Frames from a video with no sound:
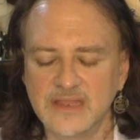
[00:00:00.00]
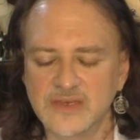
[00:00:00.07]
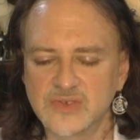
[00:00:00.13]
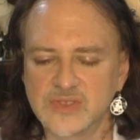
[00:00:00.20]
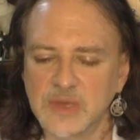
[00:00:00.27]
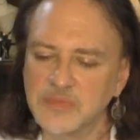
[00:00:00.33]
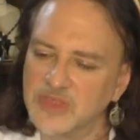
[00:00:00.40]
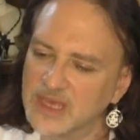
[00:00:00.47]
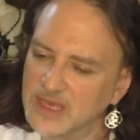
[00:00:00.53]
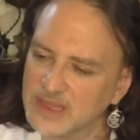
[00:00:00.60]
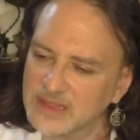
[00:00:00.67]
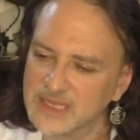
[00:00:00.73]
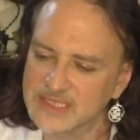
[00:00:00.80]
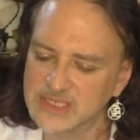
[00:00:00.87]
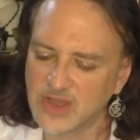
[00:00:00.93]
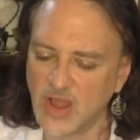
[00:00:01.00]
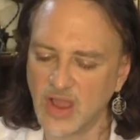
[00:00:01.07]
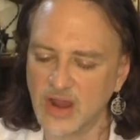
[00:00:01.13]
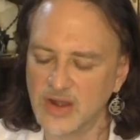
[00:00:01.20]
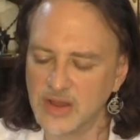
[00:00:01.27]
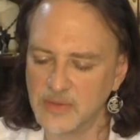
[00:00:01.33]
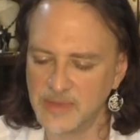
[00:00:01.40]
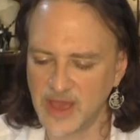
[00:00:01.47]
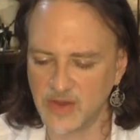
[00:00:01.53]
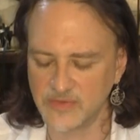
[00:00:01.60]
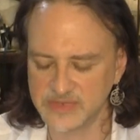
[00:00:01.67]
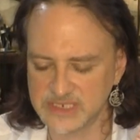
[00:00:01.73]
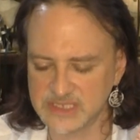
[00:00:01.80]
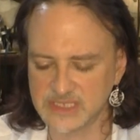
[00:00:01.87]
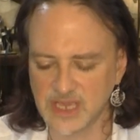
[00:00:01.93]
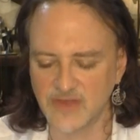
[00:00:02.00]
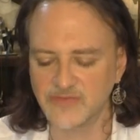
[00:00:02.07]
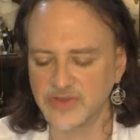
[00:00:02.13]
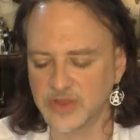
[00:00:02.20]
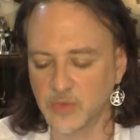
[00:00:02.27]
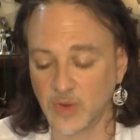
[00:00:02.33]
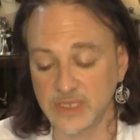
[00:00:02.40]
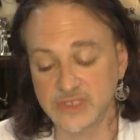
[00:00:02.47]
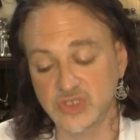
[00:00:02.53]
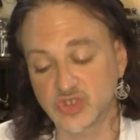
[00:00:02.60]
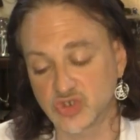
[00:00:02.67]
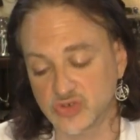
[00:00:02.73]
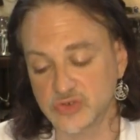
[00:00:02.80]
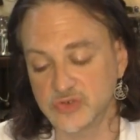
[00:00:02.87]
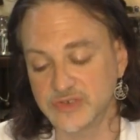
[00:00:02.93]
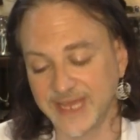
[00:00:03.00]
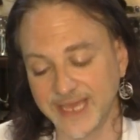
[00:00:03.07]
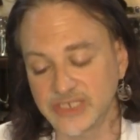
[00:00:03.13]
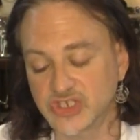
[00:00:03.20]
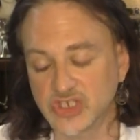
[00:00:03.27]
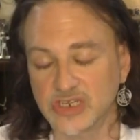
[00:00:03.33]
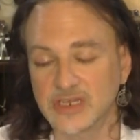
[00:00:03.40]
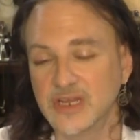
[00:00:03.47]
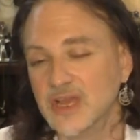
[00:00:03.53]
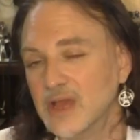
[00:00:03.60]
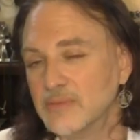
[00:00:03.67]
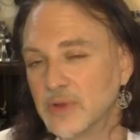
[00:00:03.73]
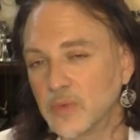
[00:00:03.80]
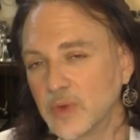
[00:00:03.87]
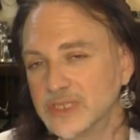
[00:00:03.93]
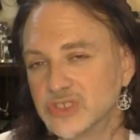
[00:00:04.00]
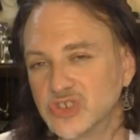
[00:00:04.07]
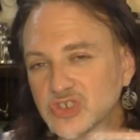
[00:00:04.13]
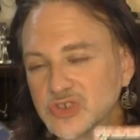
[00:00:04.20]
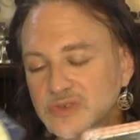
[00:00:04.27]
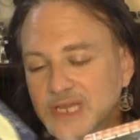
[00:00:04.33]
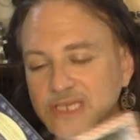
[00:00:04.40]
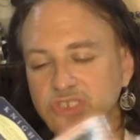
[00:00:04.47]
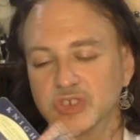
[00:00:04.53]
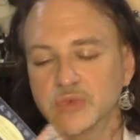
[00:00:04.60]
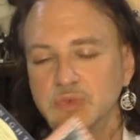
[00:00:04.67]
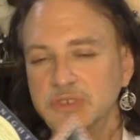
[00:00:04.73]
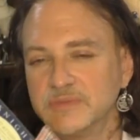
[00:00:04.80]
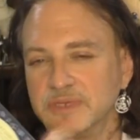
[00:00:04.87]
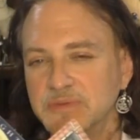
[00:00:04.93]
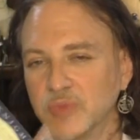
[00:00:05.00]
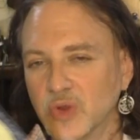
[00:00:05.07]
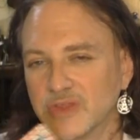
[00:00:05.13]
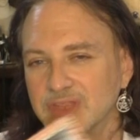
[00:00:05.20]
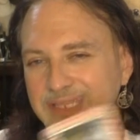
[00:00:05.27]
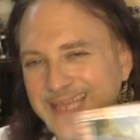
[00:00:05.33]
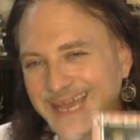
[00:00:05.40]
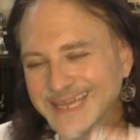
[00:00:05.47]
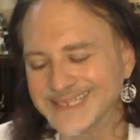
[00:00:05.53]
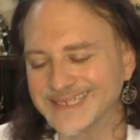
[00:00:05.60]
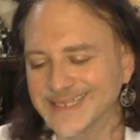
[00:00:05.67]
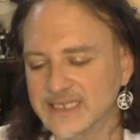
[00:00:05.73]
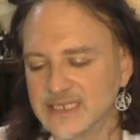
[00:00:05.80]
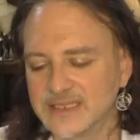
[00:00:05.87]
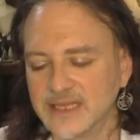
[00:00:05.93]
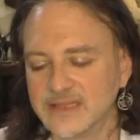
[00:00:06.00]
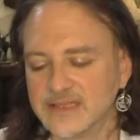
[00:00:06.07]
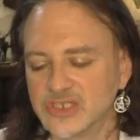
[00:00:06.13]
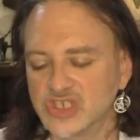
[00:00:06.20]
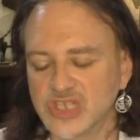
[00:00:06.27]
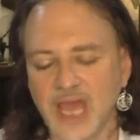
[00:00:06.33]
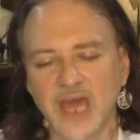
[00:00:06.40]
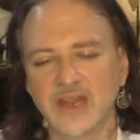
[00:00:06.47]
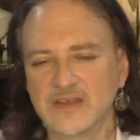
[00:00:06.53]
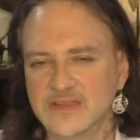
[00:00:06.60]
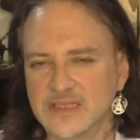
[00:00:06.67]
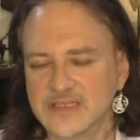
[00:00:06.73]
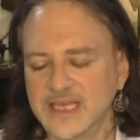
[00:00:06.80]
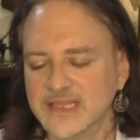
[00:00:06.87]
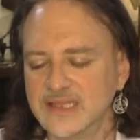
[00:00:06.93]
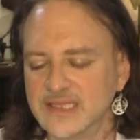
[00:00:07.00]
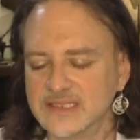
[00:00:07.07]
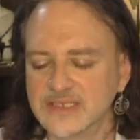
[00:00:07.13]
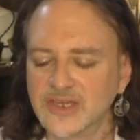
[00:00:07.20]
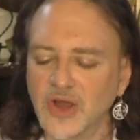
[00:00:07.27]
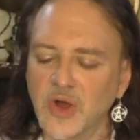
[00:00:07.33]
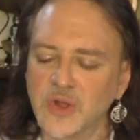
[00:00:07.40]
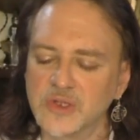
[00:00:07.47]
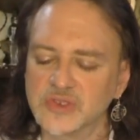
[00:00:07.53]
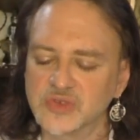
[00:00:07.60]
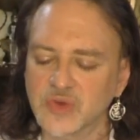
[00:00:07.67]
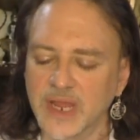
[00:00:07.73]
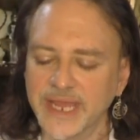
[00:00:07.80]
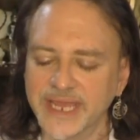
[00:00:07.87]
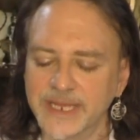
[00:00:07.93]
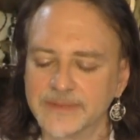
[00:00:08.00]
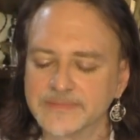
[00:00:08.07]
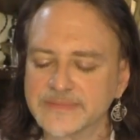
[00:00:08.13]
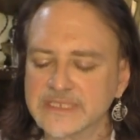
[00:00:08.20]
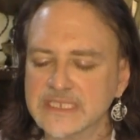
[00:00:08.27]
there's something in this card about discovering one's true nature, but one's true nature would be more the light than the shadow, the lead than the gold, right?